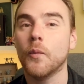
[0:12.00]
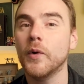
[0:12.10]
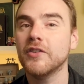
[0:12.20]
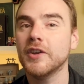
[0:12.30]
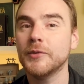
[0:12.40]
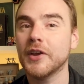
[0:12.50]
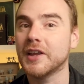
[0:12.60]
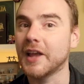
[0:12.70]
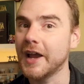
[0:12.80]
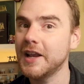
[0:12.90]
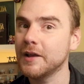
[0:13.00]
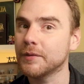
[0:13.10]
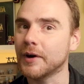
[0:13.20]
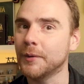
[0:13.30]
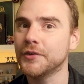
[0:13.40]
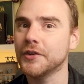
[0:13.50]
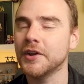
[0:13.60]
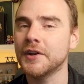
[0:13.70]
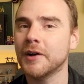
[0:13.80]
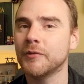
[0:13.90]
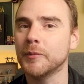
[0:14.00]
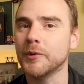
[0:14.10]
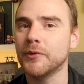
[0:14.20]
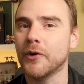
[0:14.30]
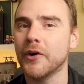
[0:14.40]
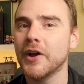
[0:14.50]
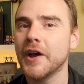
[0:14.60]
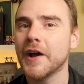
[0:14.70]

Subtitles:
which teams are gaining throwers that didn't have them before,